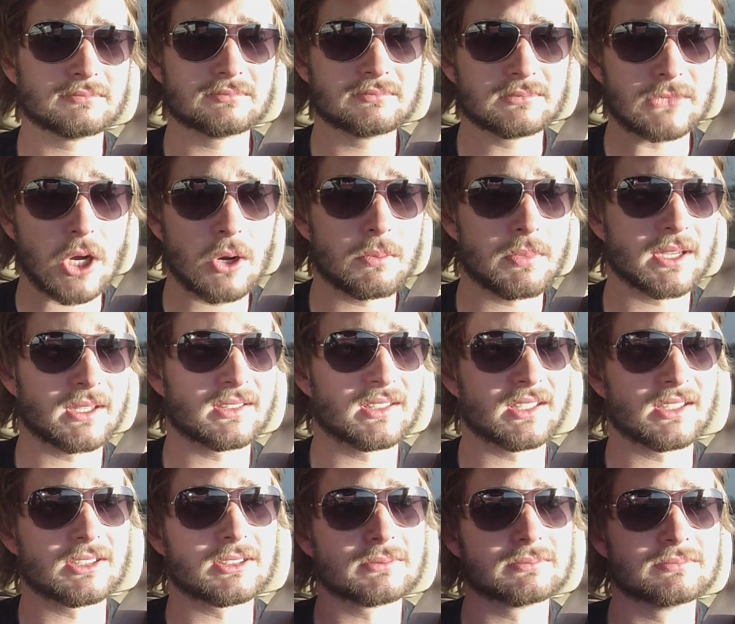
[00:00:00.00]
No big
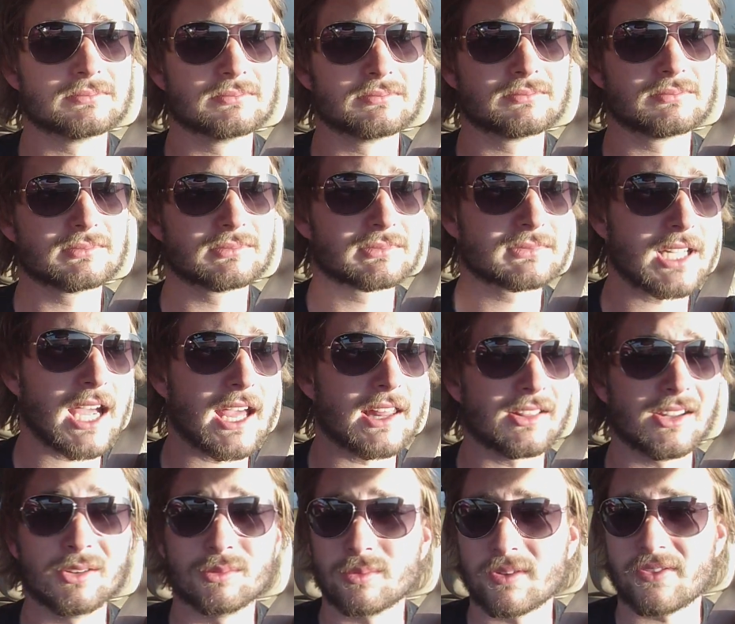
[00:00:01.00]
deal. I
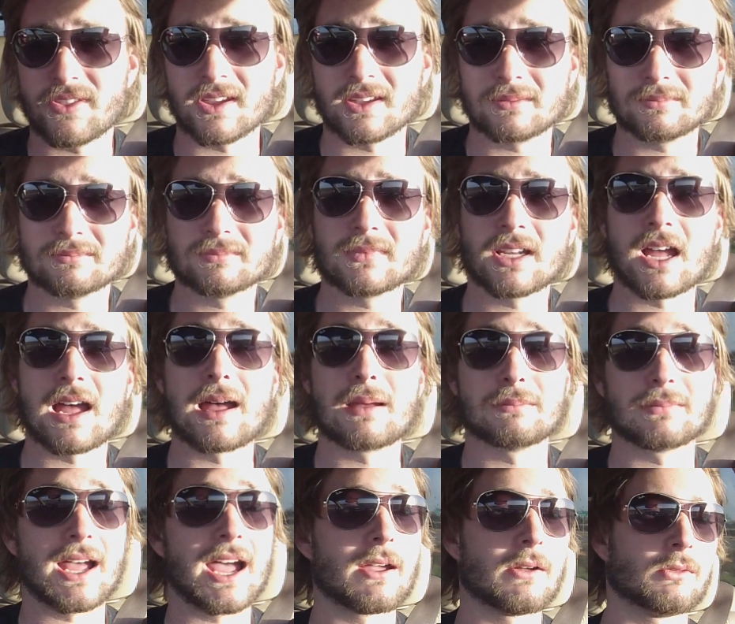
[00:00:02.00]
live with it.
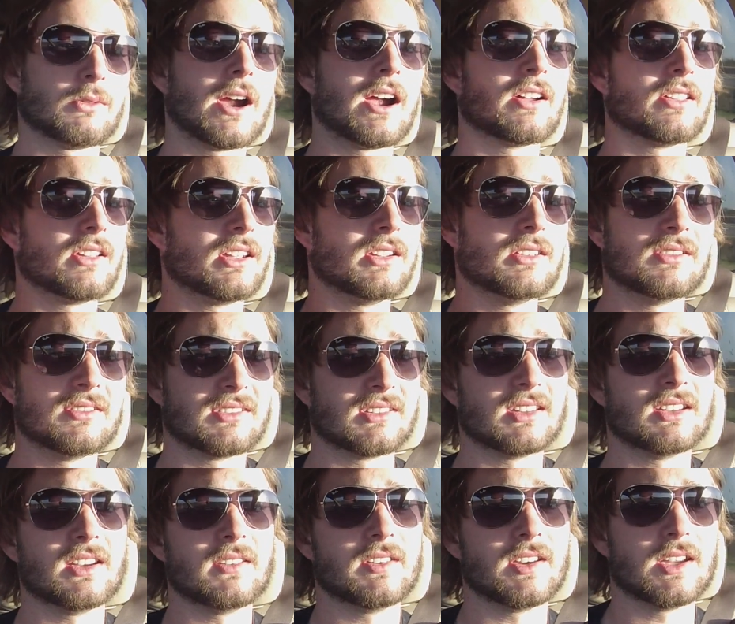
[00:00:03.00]
I rarely use the
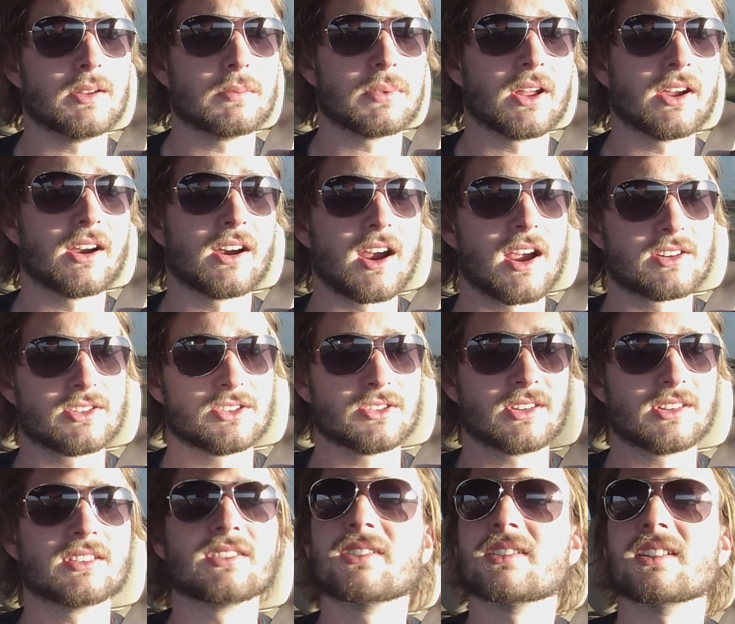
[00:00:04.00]
DVD player, as you
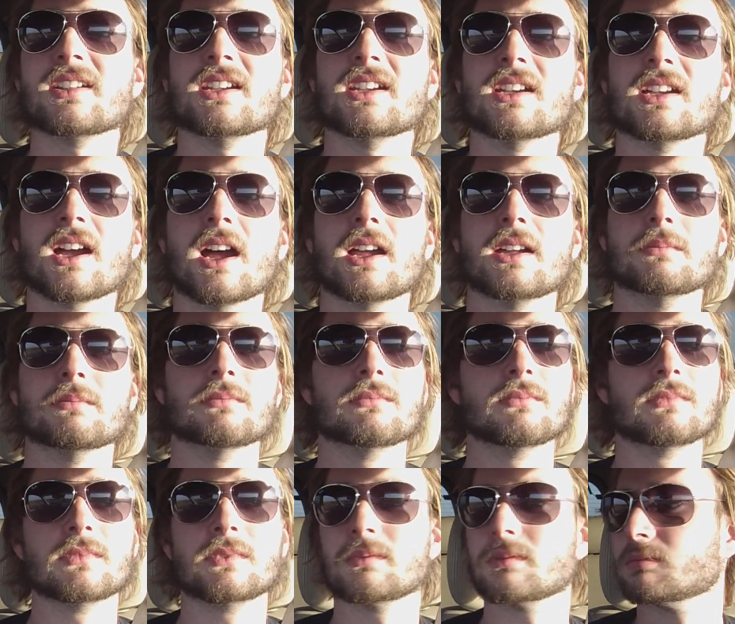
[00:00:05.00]
can see.
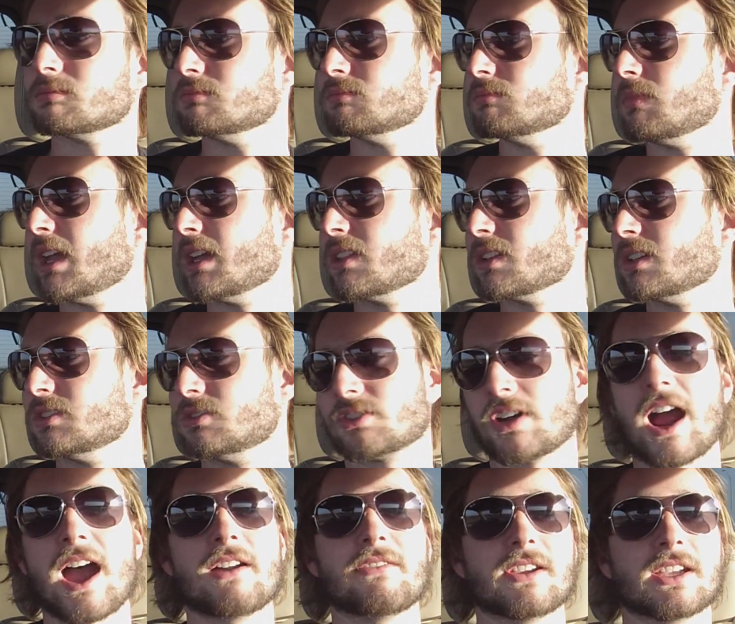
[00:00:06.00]
I'm mainly
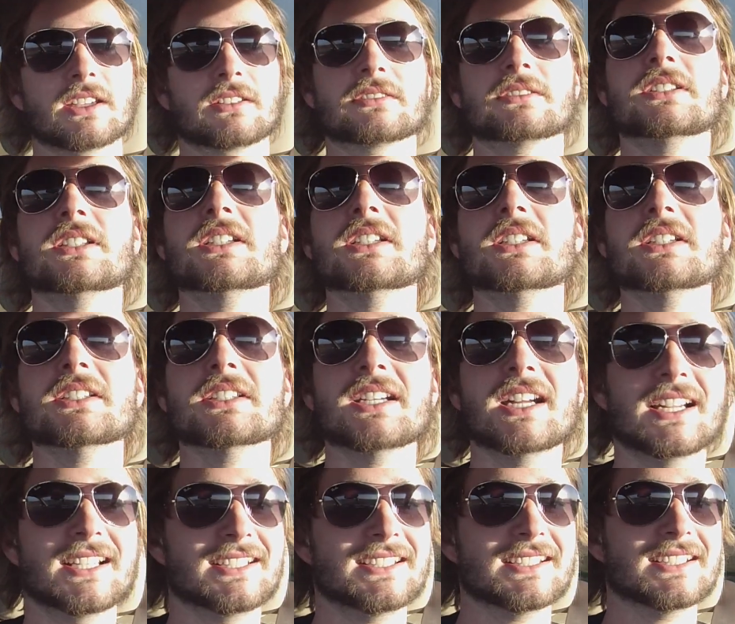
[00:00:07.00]
driving.
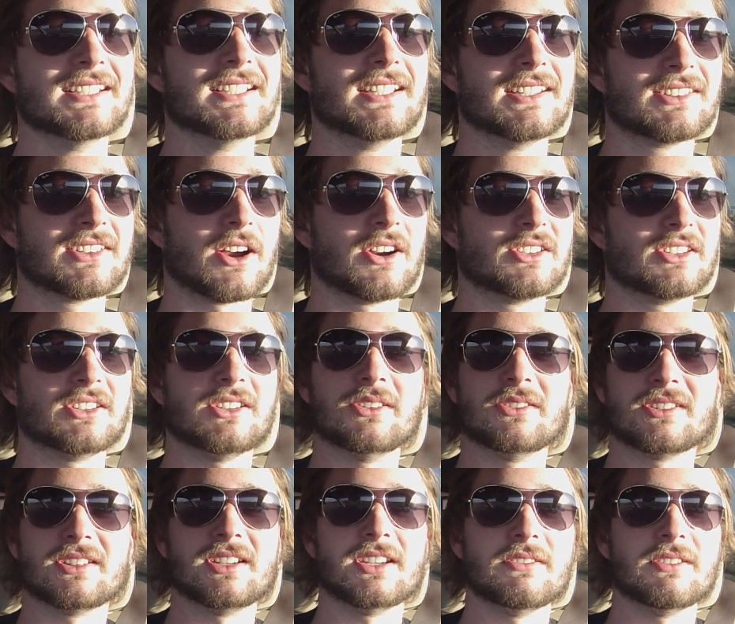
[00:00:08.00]
It's hard to use
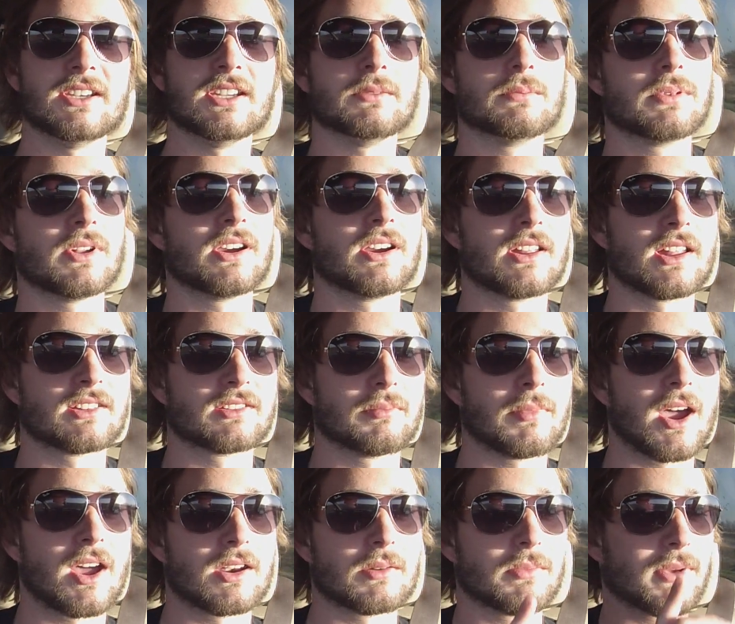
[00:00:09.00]
a DVD player that's
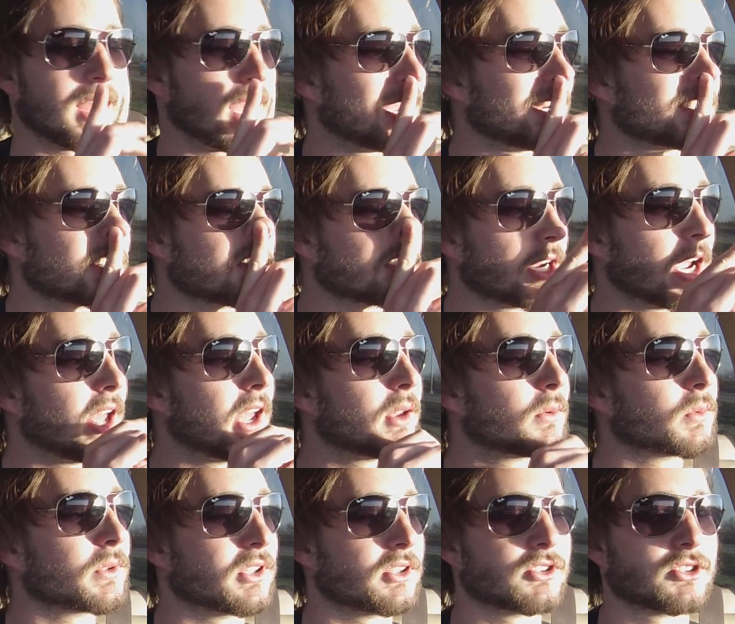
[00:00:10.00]
mounted behind your head
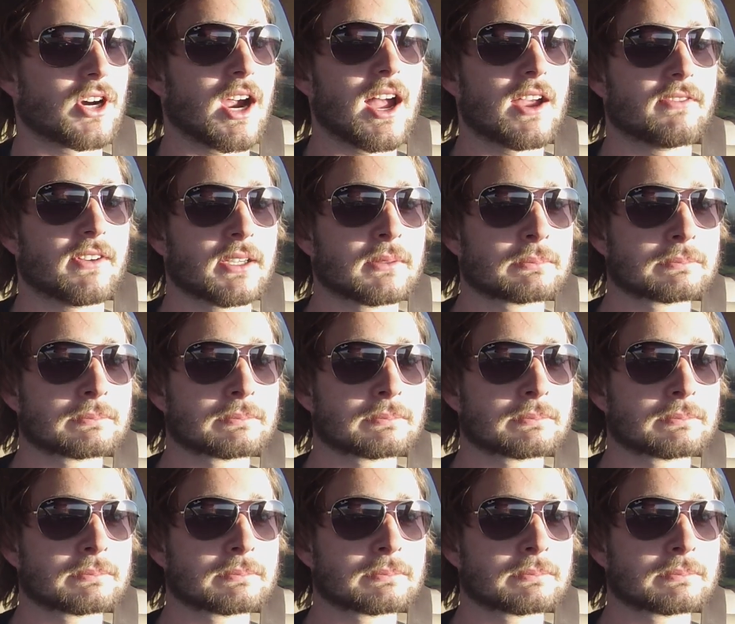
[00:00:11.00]
when you're driving.